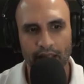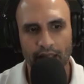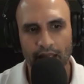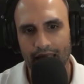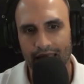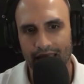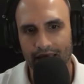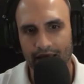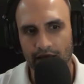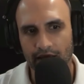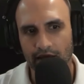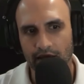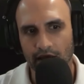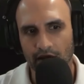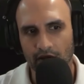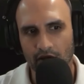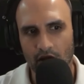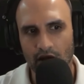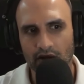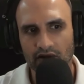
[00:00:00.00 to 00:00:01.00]
And
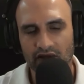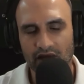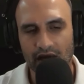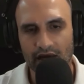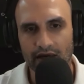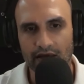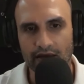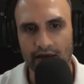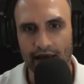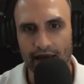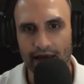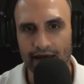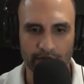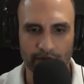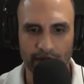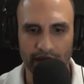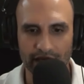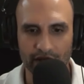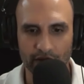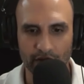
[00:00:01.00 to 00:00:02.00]
alongside of that,
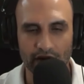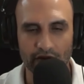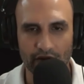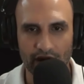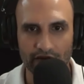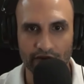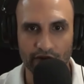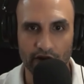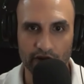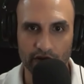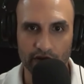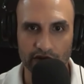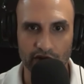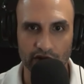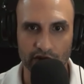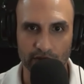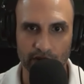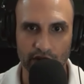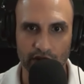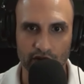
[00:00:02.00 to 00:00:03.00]
my great-grandfather was a
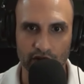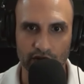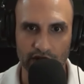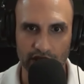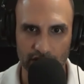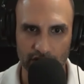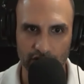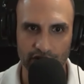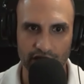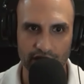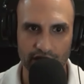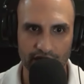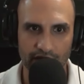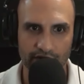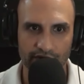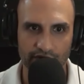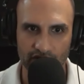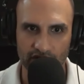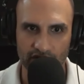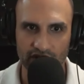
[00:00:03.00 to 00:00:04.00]
spiritual teacher in
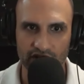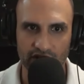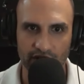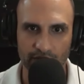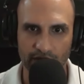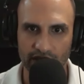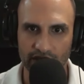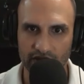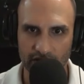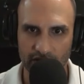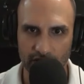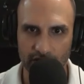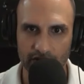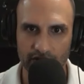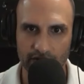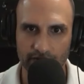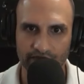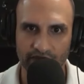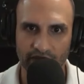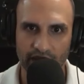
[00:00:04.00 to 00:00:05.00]
India for 60 plus years.